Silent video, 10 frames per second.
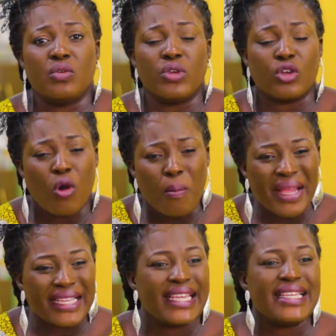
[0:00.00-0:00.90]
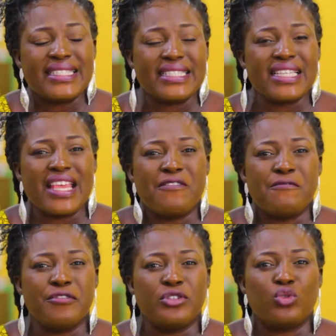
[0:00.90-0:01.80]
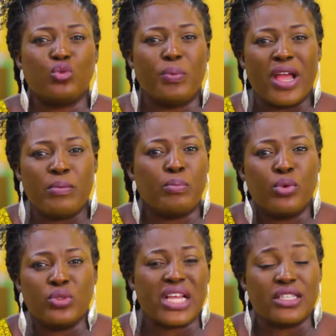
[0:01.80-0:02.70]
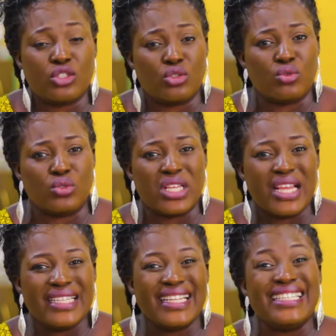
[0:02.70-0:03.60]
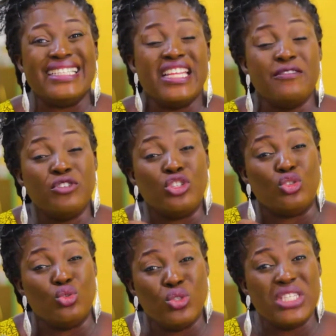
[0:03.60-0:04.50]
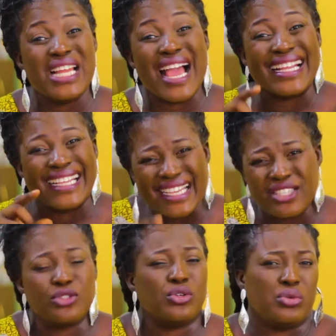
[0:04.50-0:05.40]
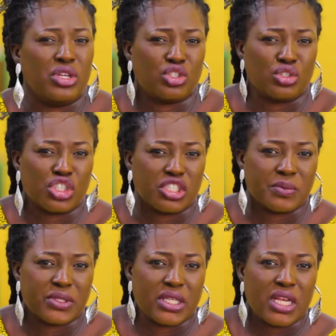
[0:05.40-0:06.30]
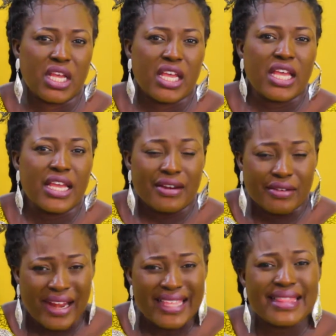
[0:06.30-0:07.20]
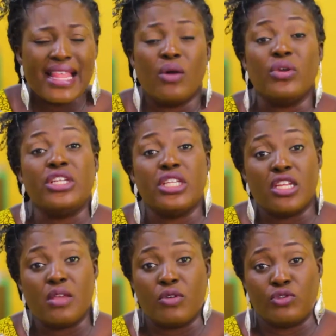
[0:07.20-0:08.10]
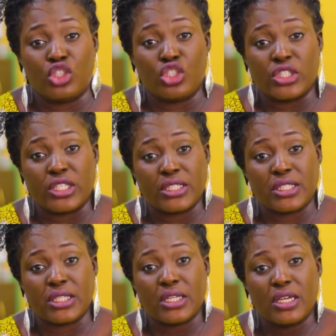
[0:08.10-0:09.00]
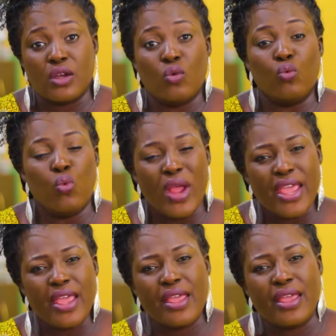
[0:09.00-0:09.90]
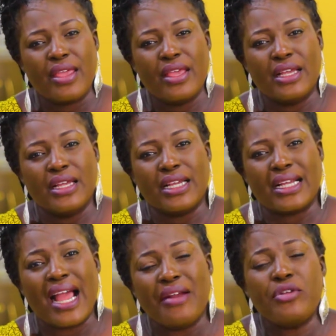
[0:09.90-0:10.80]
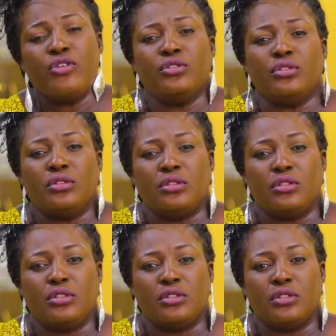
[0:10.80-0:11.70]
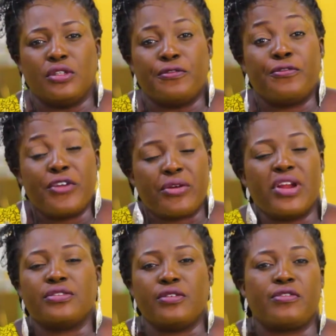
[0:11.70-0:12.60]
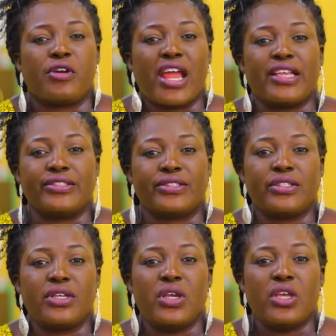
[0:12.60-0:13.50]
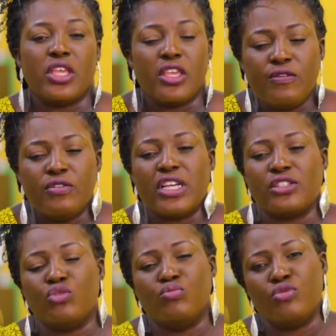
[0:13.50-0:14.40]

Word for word: We come against every superimposed attitude that the devil is using against your relationships right now in the name of Jesus. Carry on the fragrance of Christ, even as you